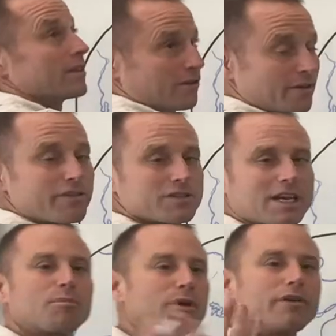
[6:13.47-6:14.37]
the Earth is like
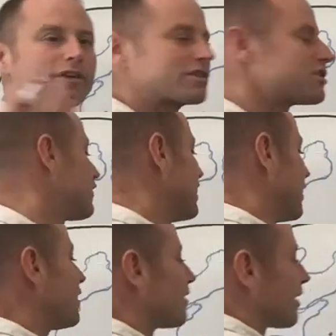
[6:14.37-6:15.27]
a perfect
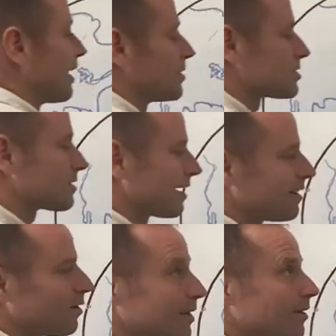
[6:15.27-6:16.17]
sphere, okay, which I
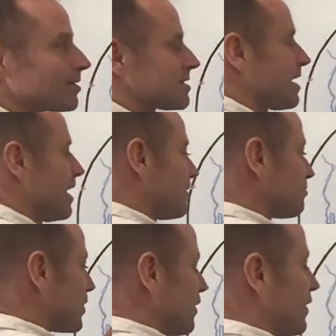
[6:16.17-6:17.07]
know we know it's not
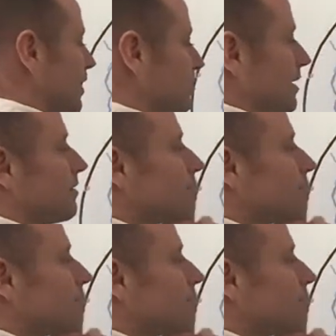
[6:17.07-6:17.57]
perfect, but